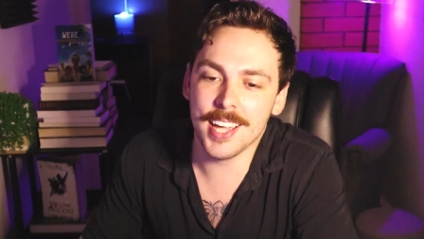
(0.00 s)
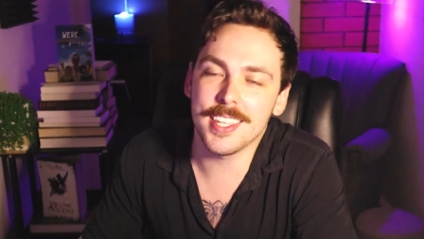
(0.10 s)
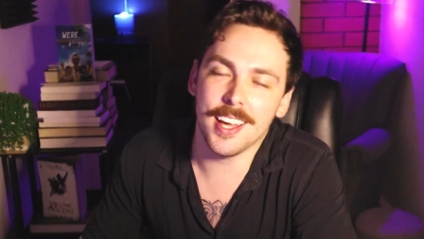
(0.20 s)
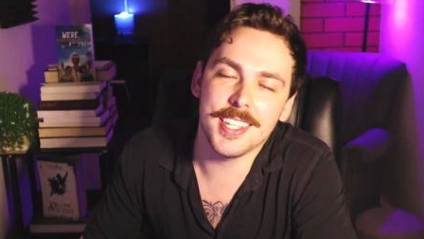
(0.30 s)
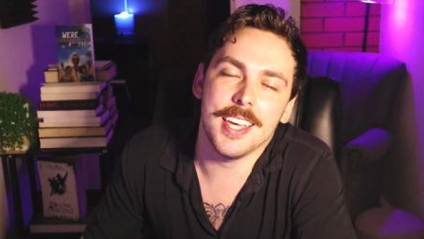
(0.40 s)
I
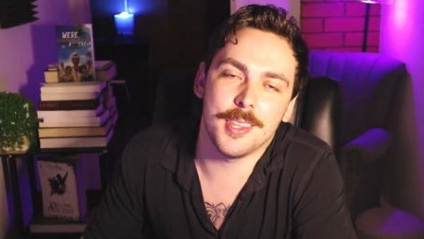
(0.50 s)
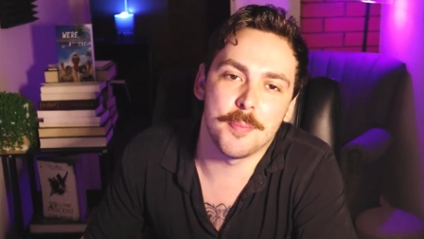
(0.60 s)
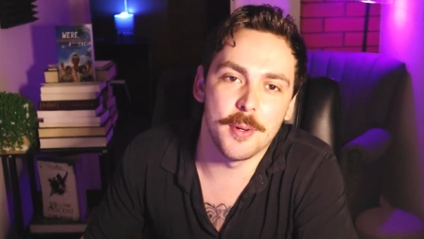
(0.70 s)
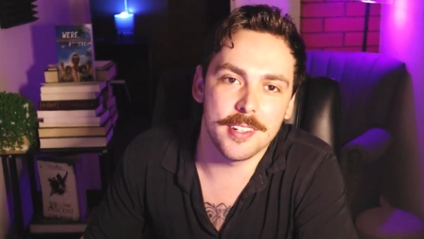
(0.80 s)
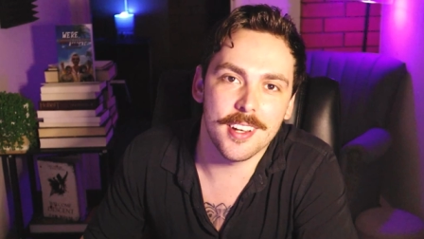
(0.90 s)
get the
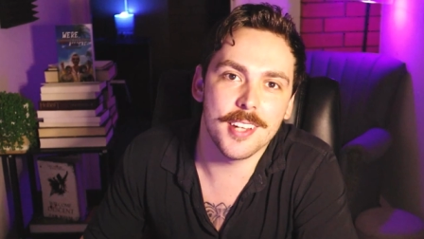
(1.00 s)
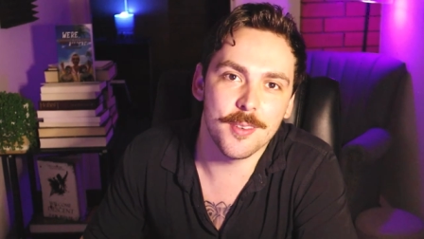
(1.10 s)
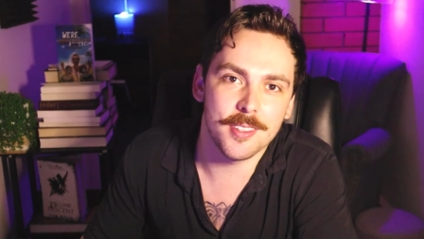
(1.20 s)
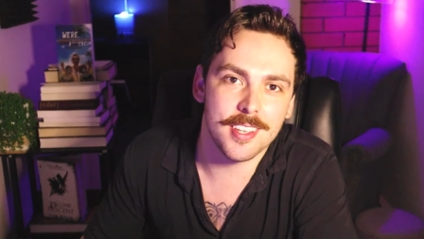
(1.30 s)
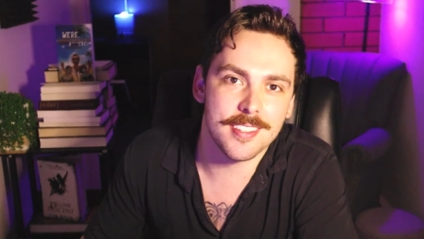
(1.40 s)
point. I
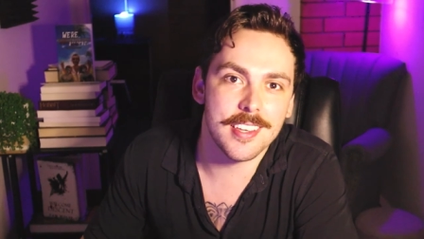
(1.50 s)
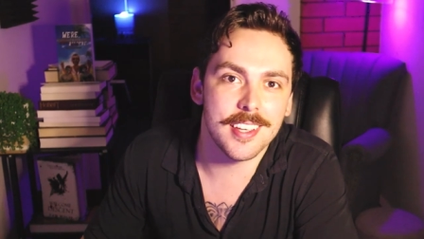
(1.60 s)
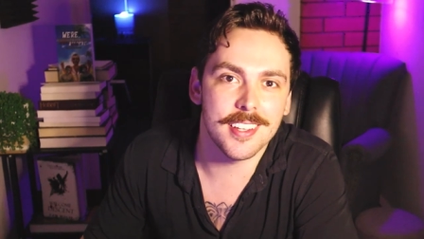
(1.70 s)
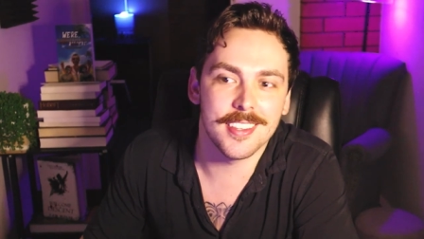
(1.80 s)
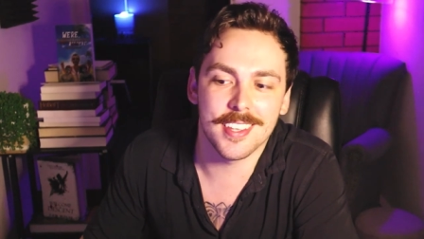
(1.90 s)
know what they're
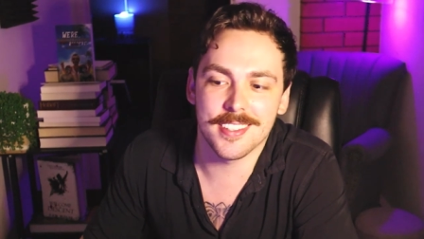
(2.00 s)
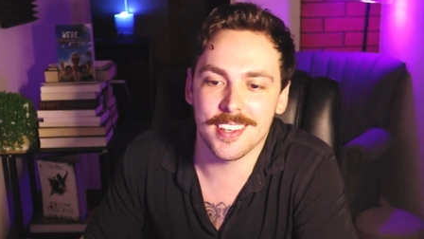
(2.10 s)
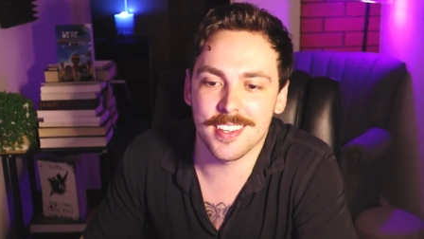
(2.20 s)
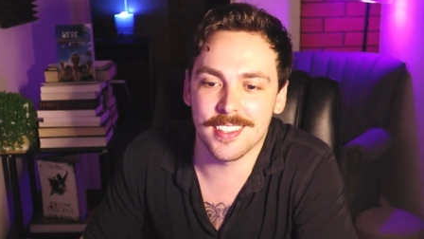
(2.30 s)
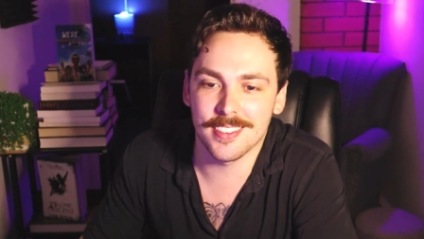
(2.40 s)
saying. They're
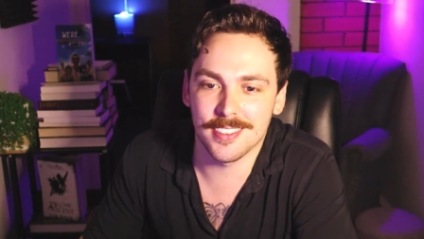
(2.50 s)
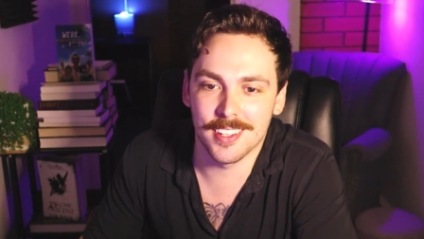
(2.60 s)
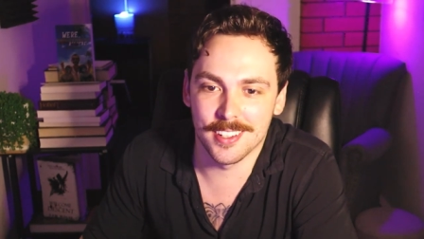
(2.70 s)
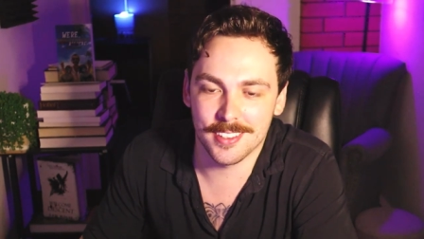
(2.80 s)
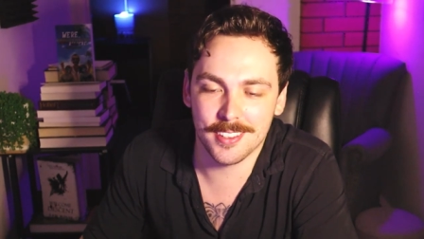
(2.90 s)
saying
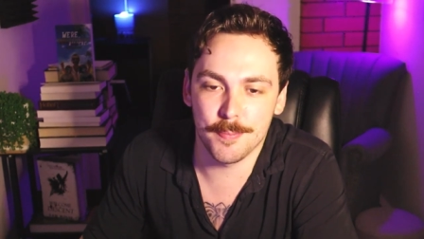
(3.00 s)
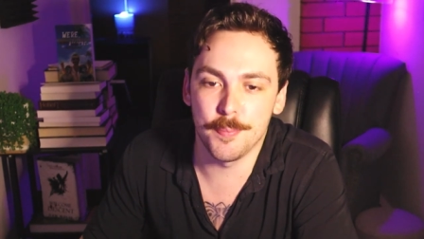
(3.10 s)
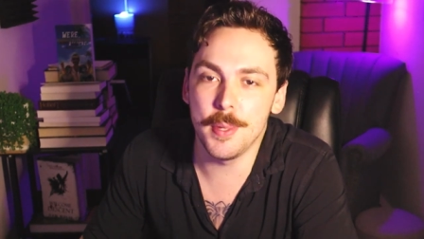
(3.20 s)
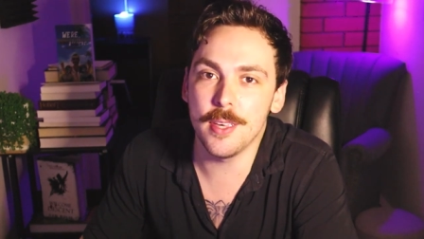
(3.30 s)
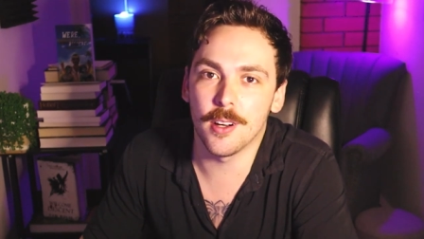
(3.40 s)

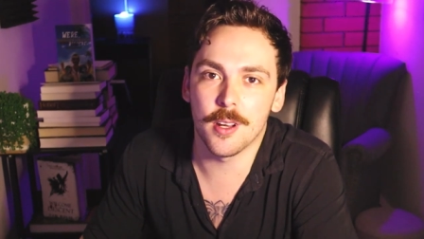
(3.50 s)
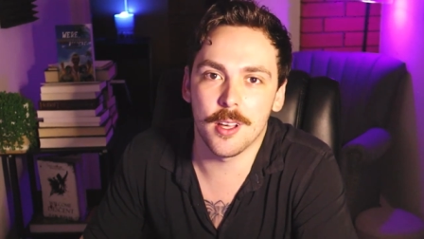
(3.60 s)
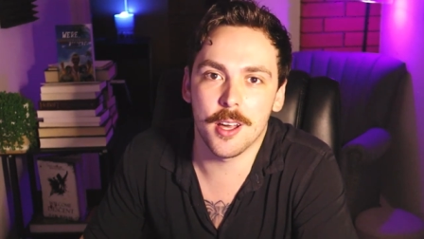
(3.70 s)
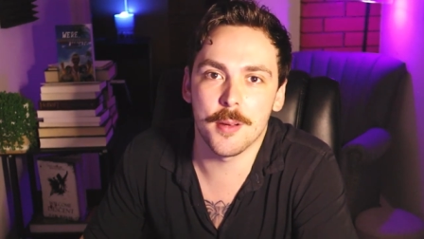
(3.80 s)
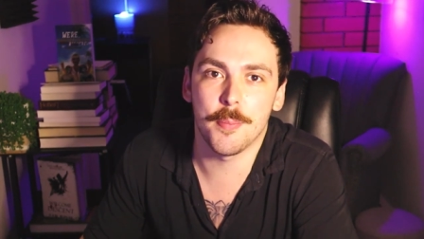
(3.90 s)
be
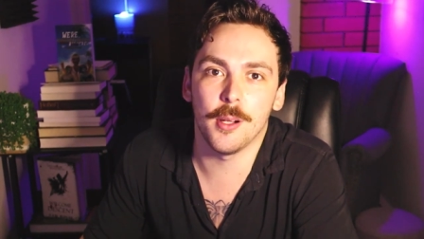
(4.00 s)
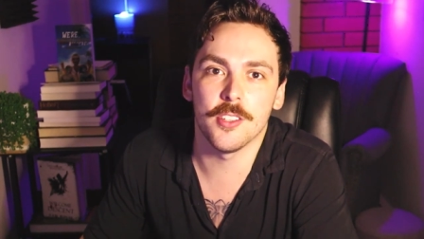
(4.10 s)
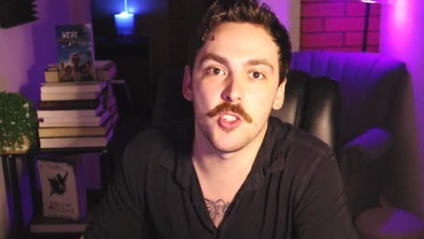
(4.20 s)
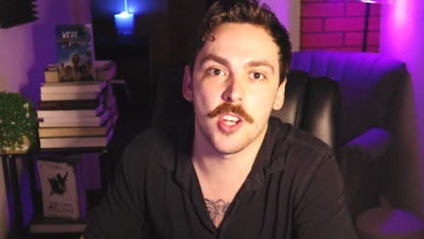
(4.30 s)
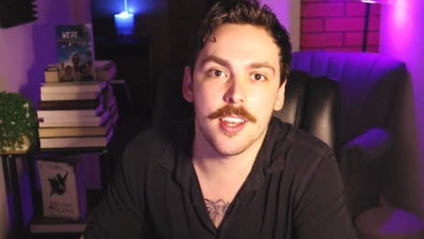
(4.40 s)

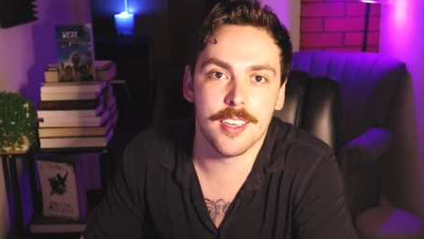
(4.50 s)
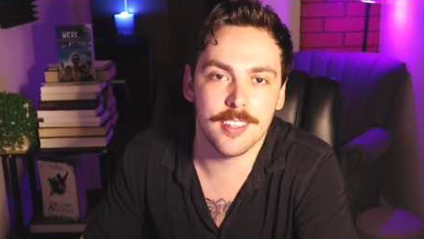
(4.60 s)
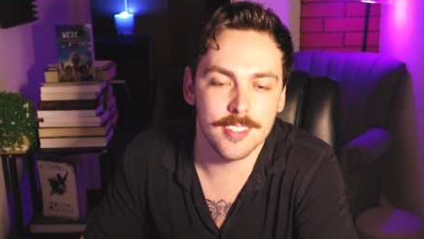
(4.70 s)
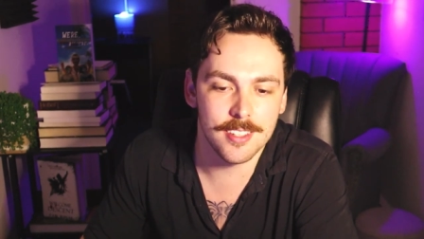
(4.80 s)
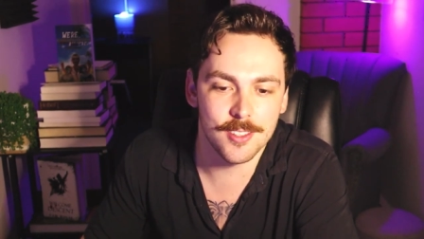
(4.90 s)

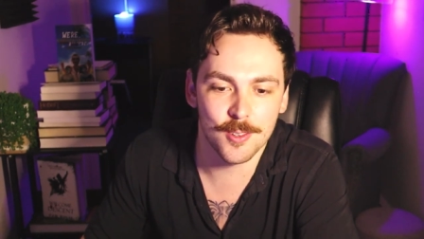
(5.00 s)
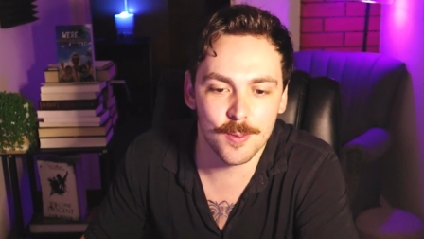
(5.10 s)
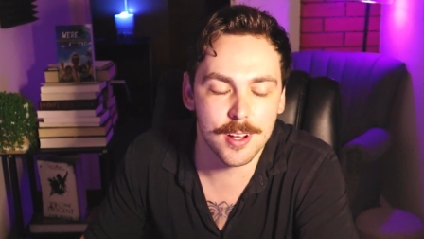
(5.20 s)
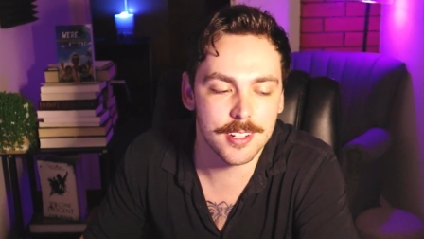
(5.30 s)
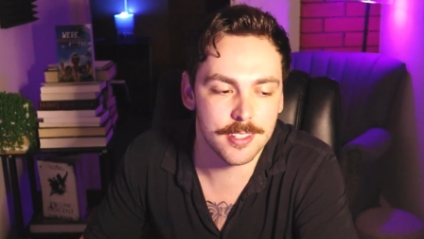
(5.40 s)
unapologetic in your
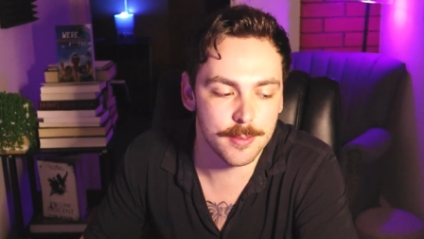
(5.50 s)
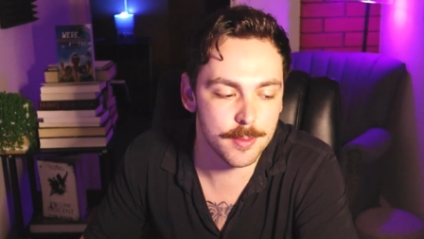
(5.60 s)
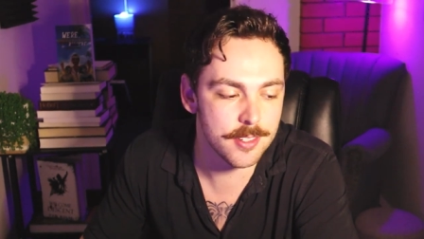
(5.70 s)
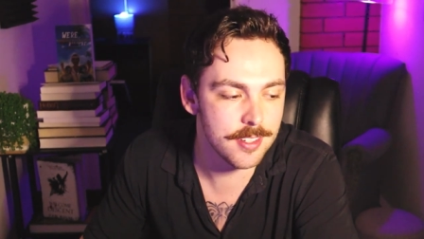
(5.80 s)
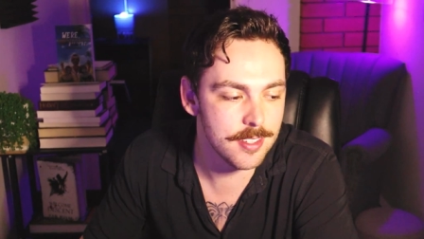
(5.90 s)
writing,
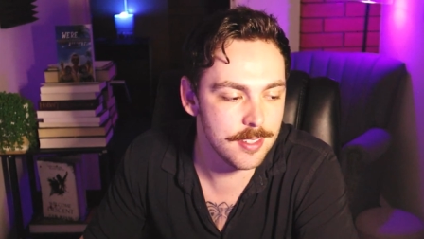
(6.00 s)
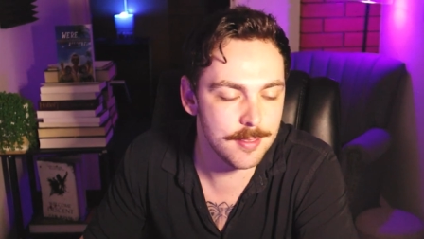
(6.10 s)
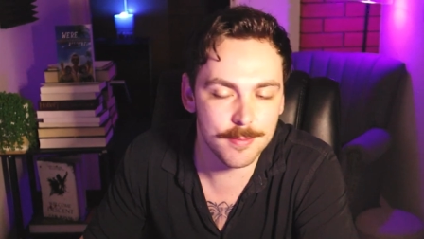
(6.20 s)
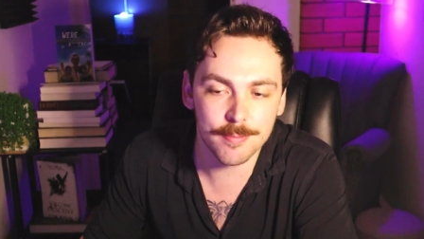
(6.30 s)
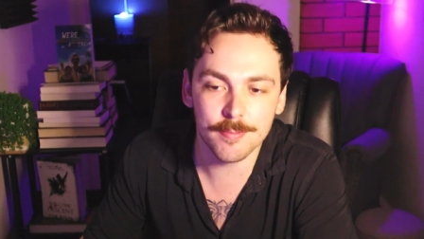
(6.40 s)
which is